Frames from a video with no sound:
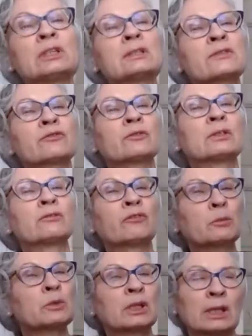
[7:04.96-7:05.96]
it is
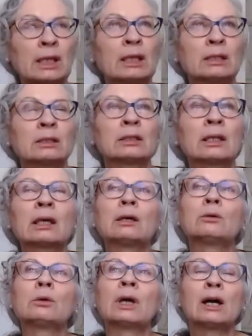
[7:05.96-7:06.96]
from today, and
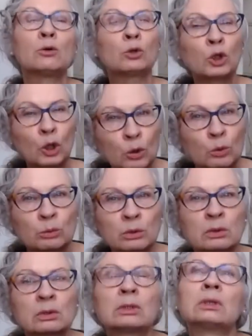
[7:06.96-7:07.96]
how alone
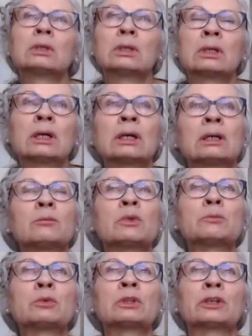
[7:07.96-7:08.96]

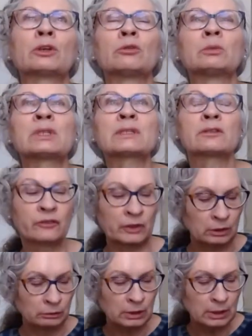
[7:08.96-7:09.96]
people like her must have
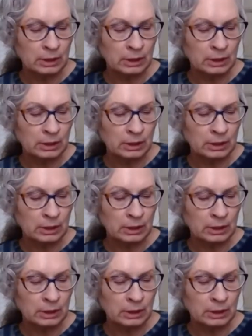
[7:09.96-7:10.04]
felt.